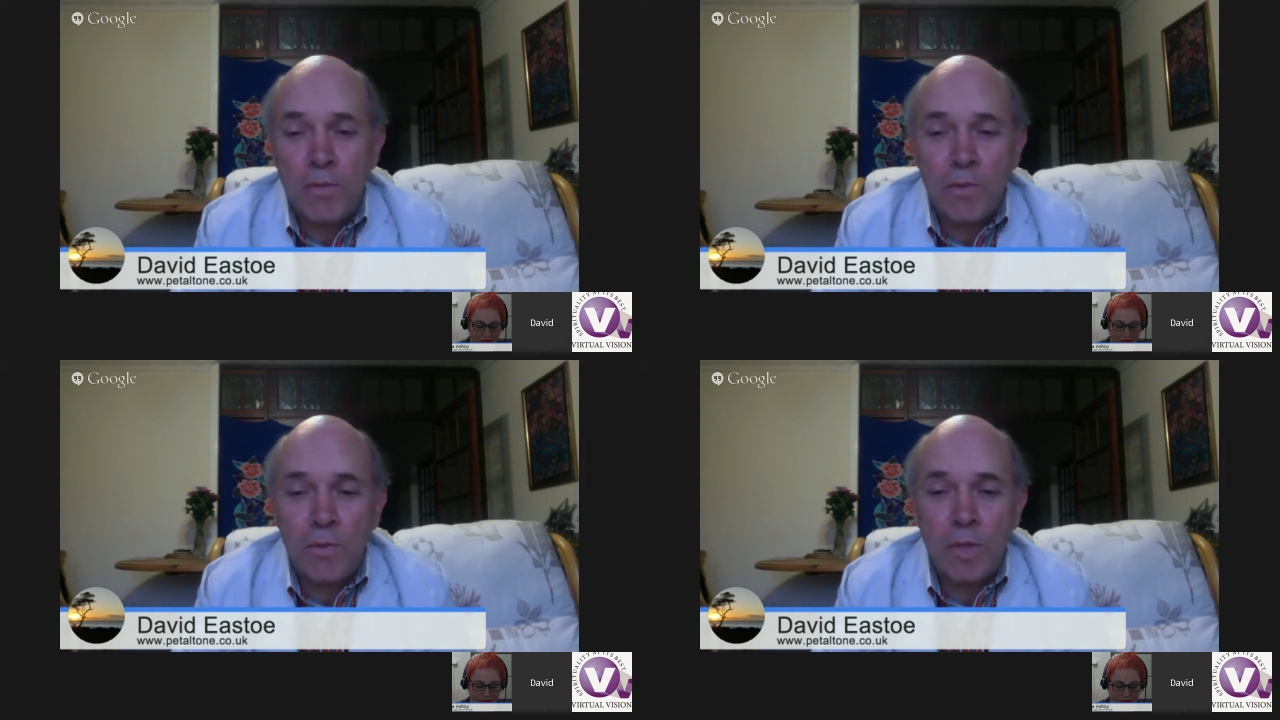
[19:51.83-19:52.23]

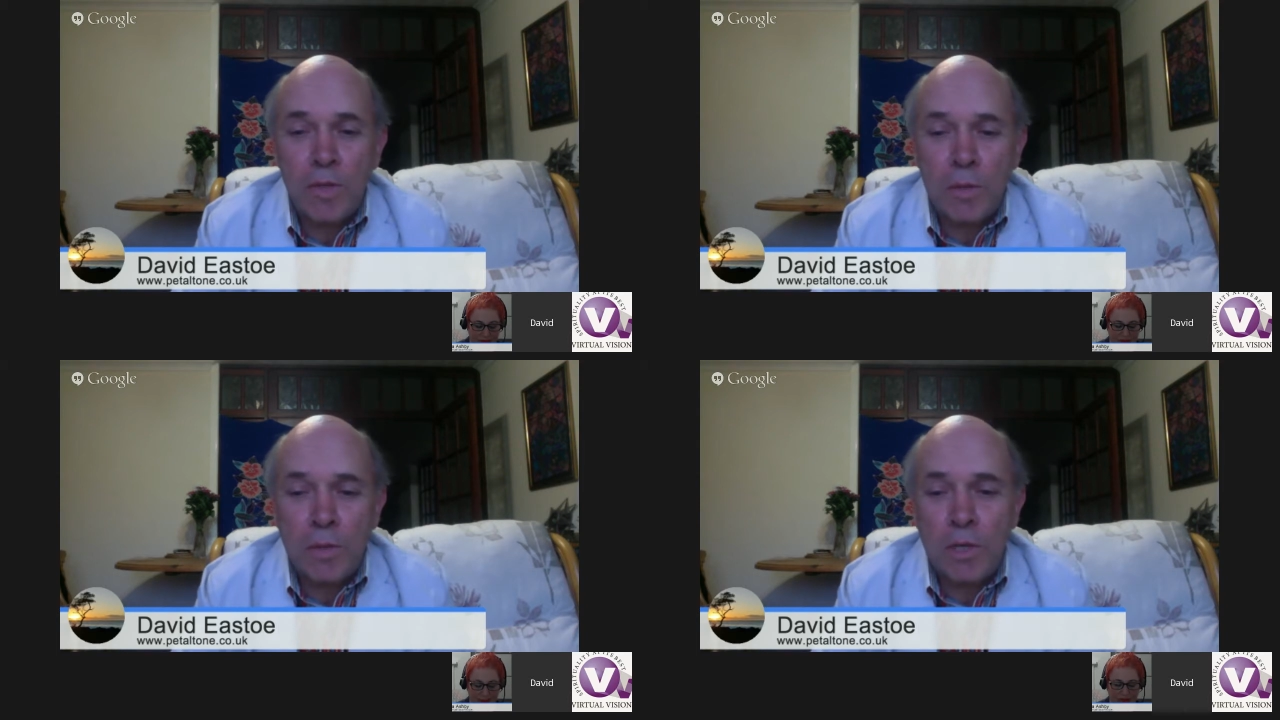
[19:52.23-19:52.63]
great
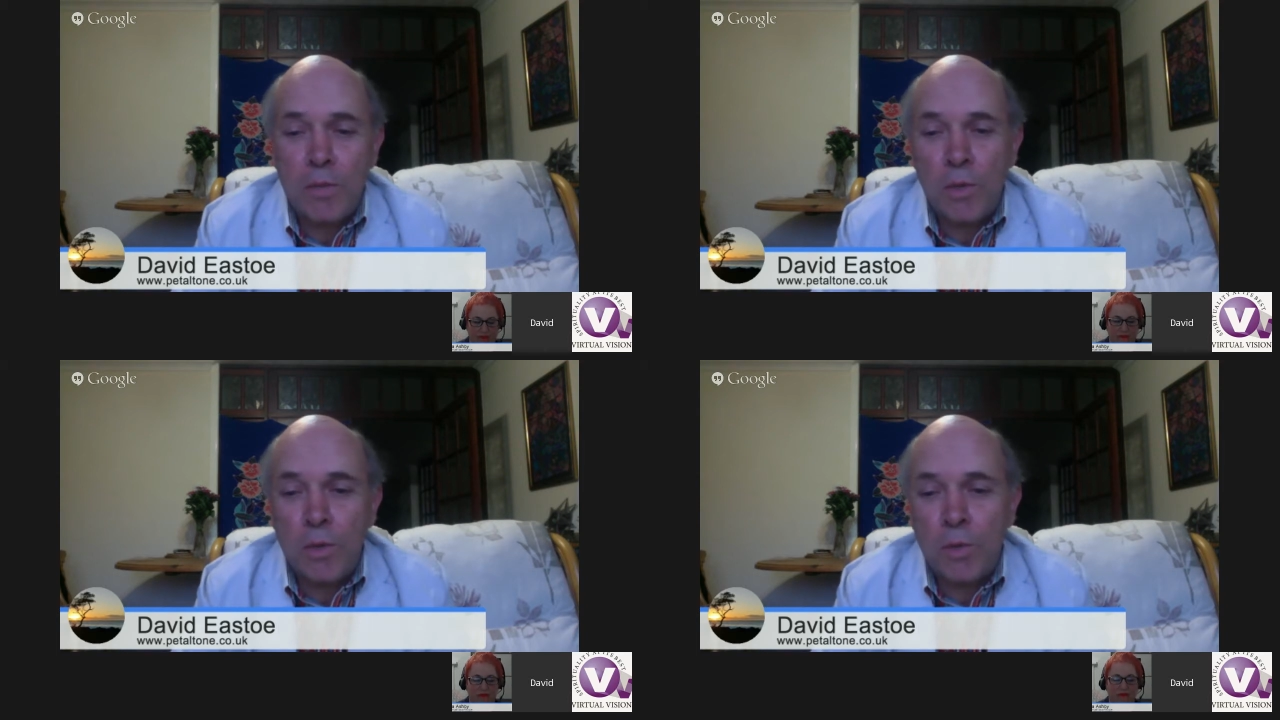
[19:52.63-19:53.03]
people like
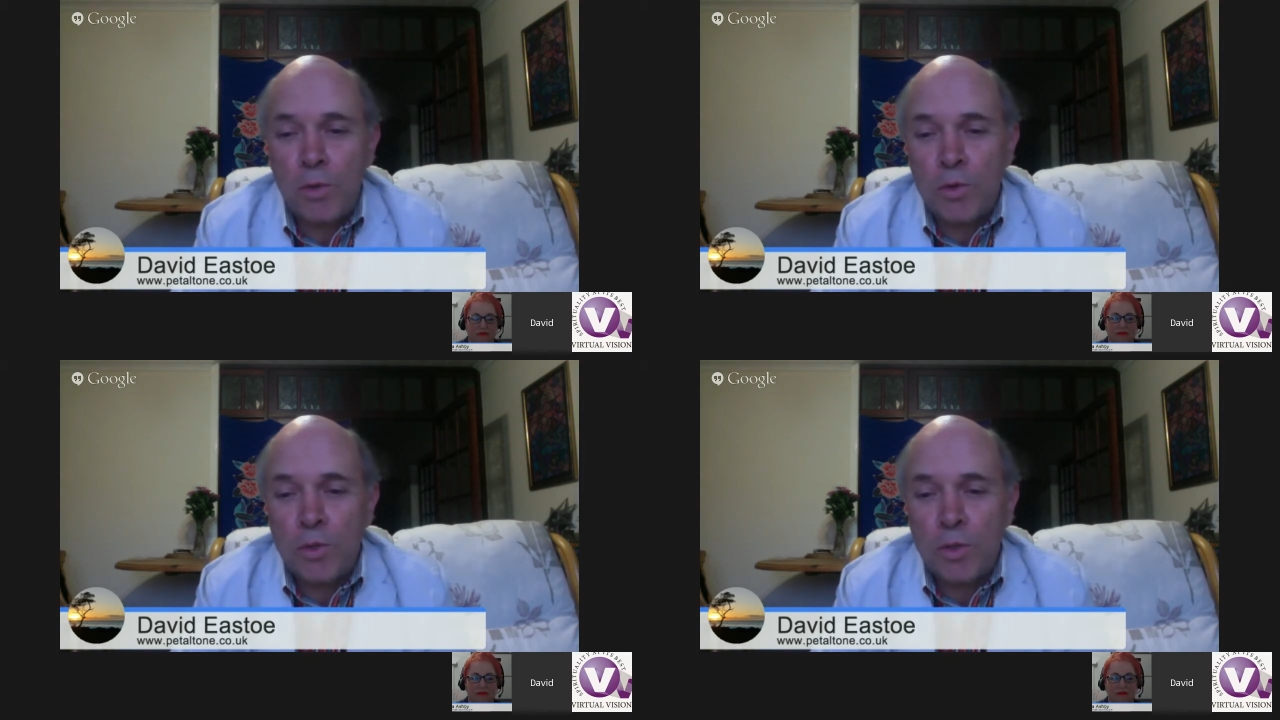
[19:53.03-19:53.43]
Bob
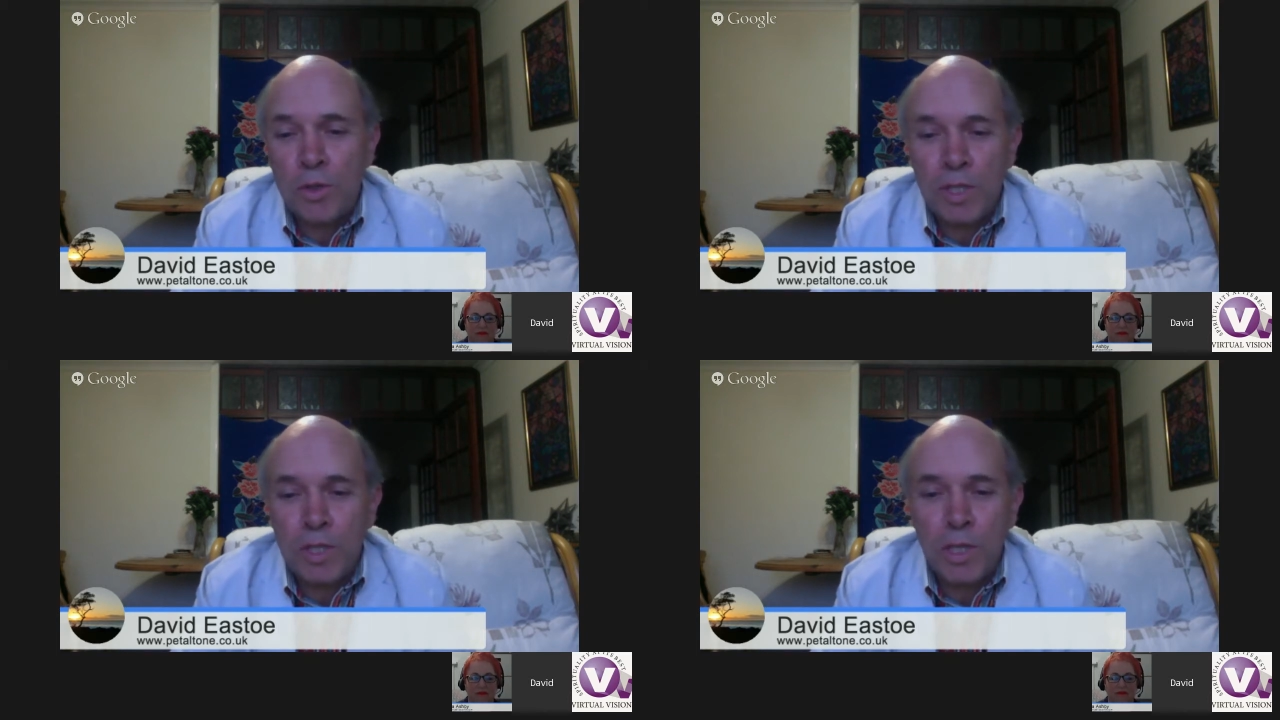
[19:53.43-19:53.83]
Corso will
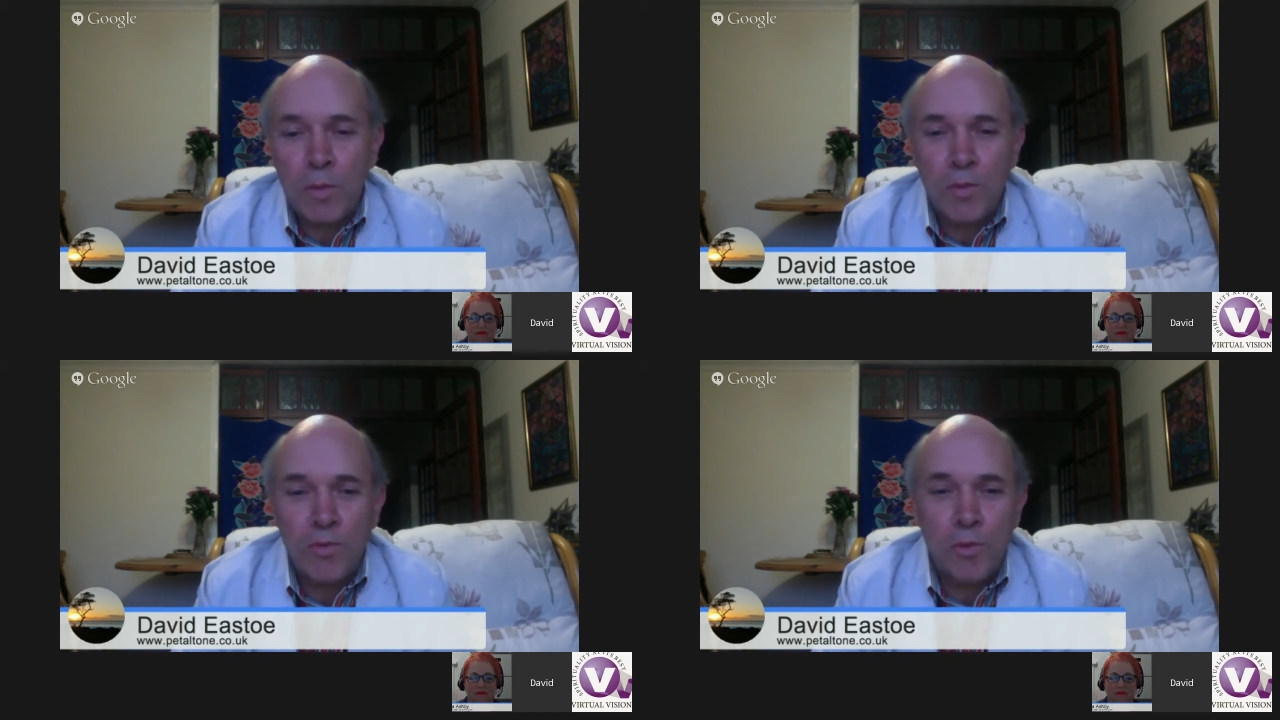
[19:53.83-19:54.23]
come
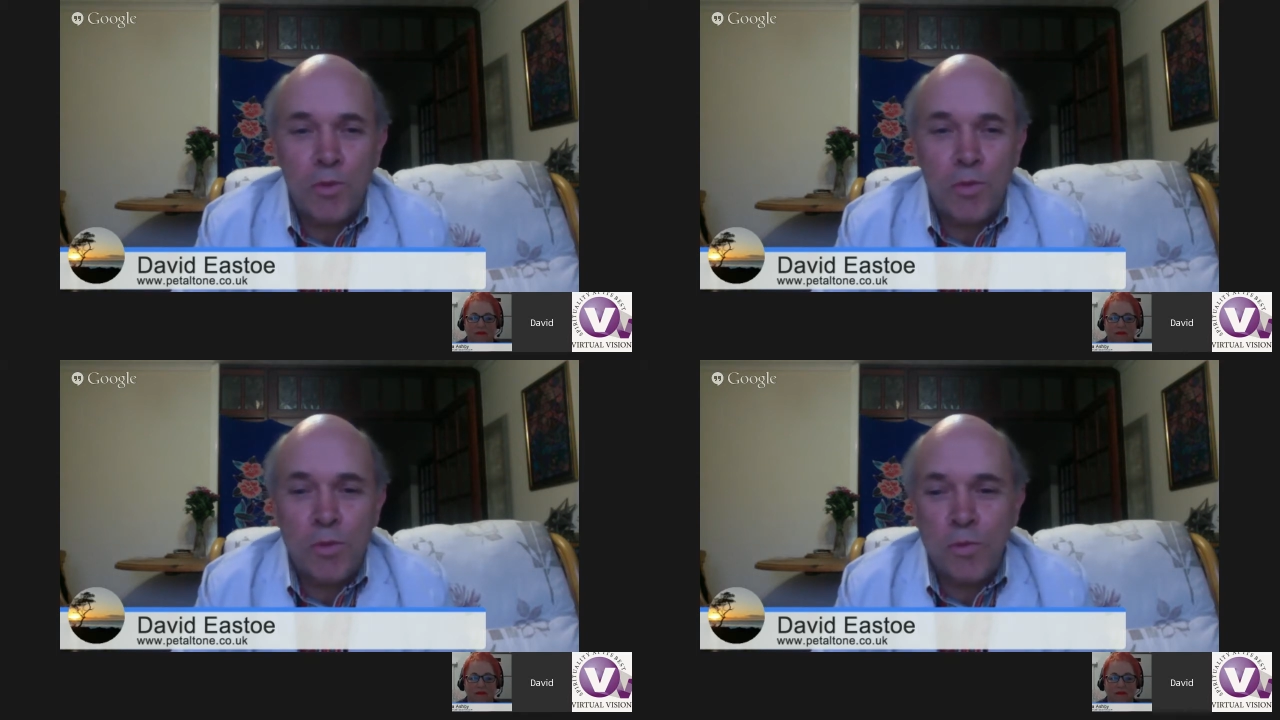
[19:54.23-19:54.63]
and
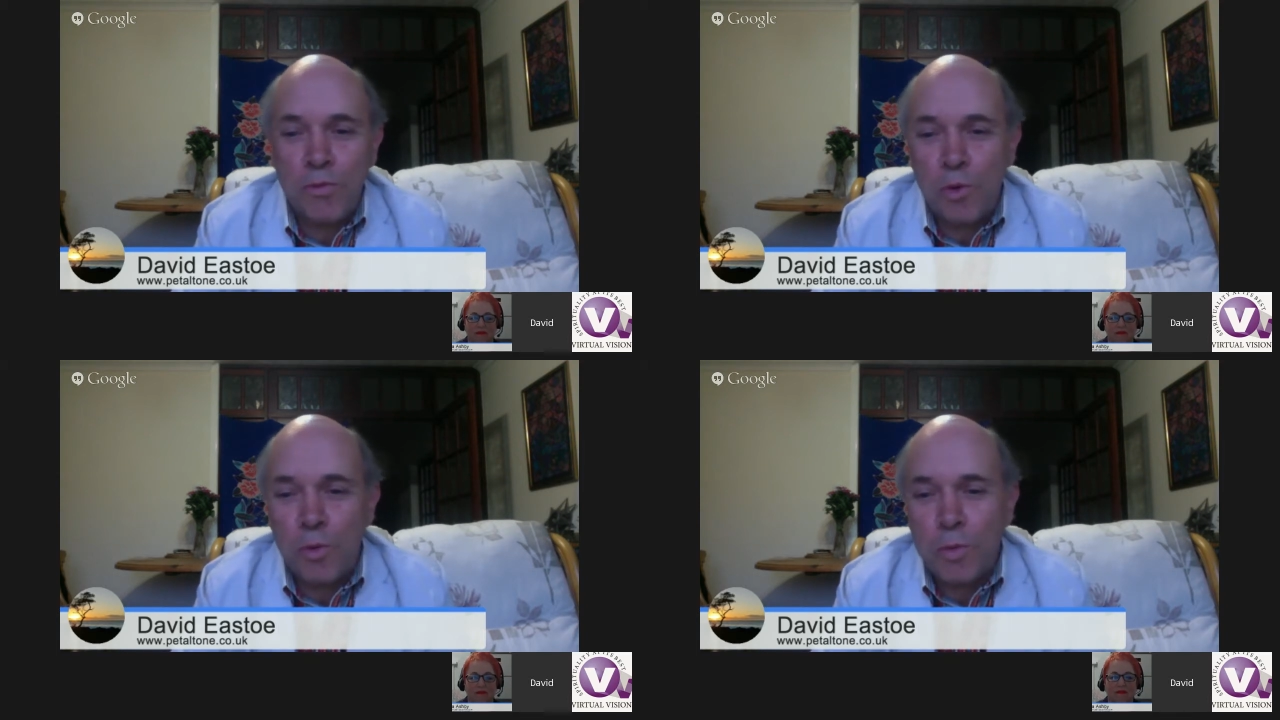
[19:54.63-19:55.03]
remove them
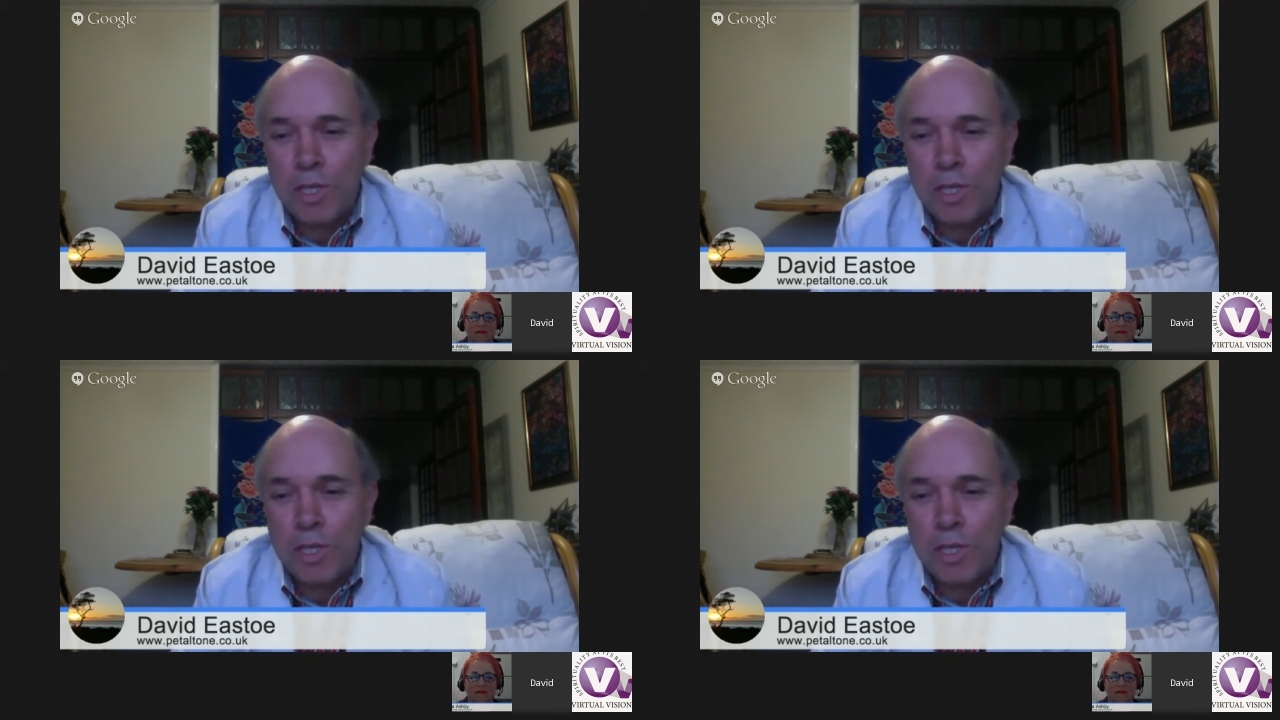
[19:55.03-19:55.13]
for me,